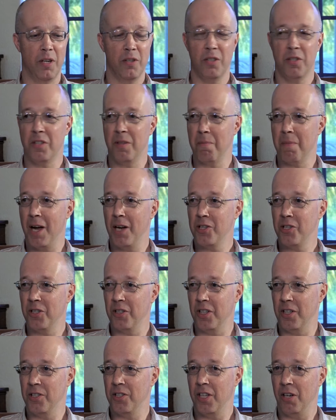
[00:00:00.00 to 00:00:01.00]
just
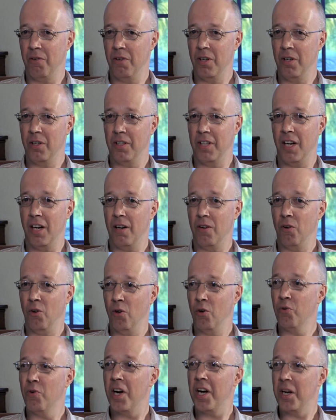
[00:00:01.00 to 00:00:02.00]
imagine this, they're
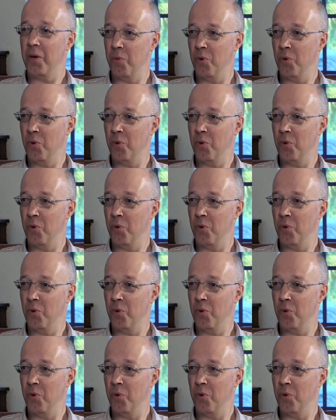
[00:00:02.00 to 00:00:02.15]
already